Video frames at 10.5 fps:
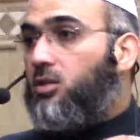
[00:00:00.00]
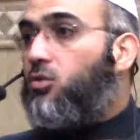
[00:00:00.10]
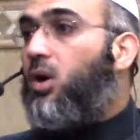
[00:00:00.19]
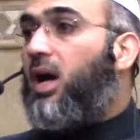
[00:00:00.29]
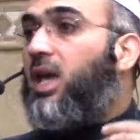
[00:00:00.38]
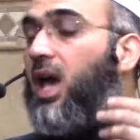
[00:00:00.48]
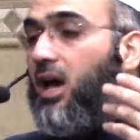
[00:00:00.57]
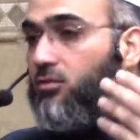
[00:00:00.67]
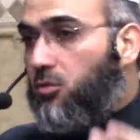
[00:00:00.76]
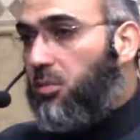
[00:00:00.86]
do I
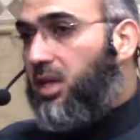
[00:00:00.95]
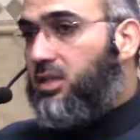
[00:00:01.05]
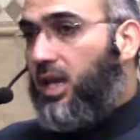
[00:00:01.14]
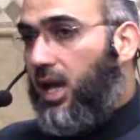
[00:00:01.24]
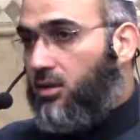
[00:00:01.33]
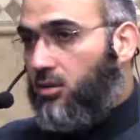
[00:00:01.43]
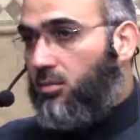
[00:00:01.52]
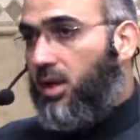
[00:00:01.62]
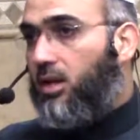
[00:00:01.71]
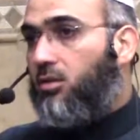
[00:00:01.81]
have to pay zakat
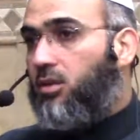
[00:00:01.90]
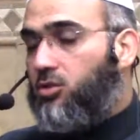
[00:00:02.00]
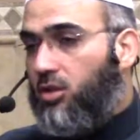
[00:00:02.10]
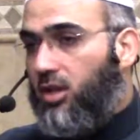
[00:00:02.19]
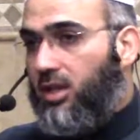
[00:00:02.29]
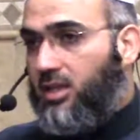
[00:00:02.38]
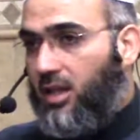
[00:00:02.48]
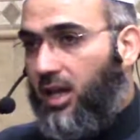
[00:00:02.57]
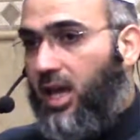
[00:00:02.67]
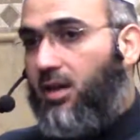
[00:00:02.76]
al-mal on the jewelry that
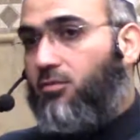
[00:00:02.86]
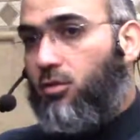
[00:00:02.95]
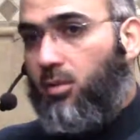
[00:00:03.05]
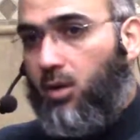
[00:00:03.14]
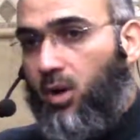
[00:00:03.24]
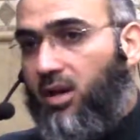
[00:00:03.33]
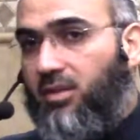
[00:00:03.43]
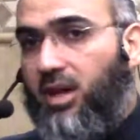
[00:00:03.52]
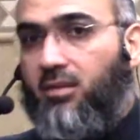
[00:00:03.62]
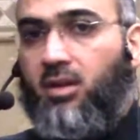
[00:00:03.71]
I have or my wife
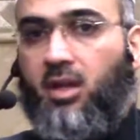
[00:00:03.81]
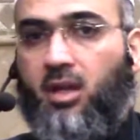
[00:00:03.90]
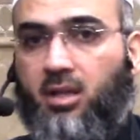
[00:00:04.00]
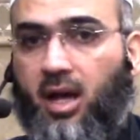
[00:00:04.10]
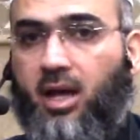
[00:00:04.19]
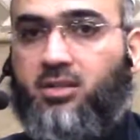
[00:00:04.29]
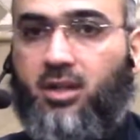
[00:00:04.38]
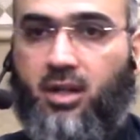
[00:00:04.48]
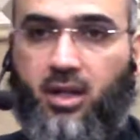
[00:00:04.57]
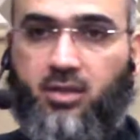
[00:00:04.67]
have, the
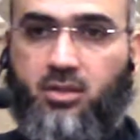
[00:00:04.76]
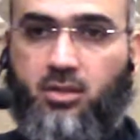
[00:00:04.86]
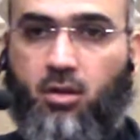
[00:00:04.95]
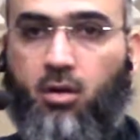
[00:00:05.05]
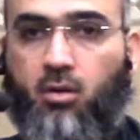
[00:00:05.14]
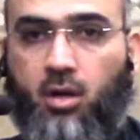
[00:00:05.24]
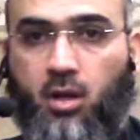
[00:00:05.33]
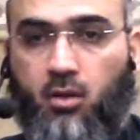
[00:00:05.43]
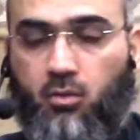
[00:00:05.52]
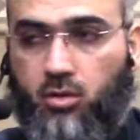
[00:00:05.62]
answer is
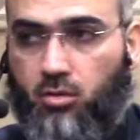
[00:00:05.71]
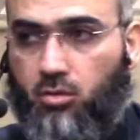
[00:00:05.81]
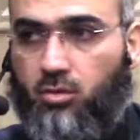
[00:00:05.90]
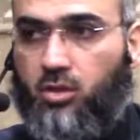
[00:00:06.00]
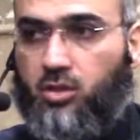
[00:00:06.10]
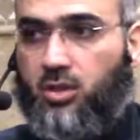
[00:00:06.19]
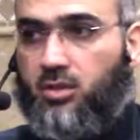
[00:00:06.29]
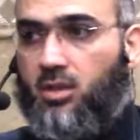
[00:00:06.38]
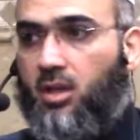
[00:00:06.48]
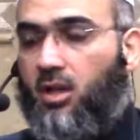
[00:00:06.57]
no, with two conditions.